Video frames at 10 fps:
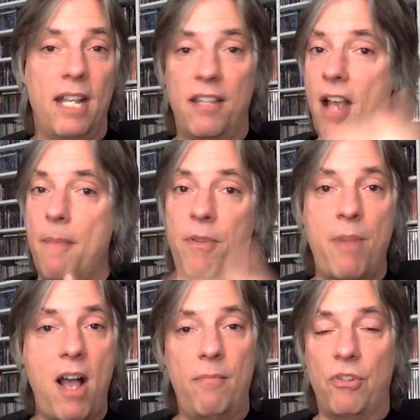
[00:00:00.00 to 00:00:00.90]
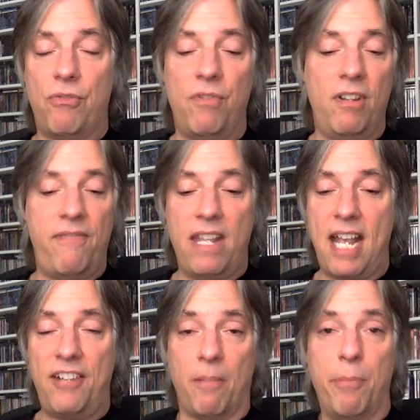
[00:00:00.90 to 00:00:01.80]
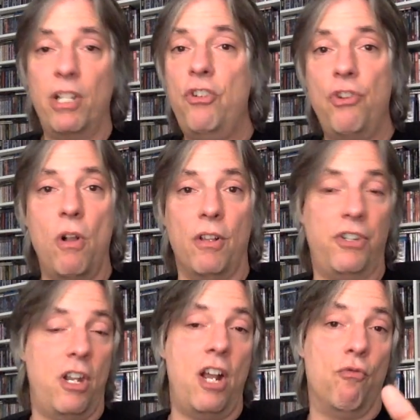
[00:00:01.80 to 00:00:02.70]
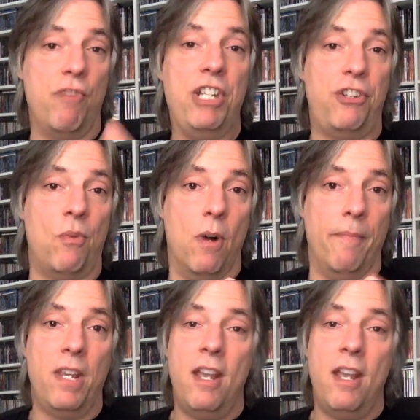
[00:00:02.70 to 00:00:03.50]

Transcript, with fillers: that top to bottom just really fantastic. Billy Joel is an, a recent one.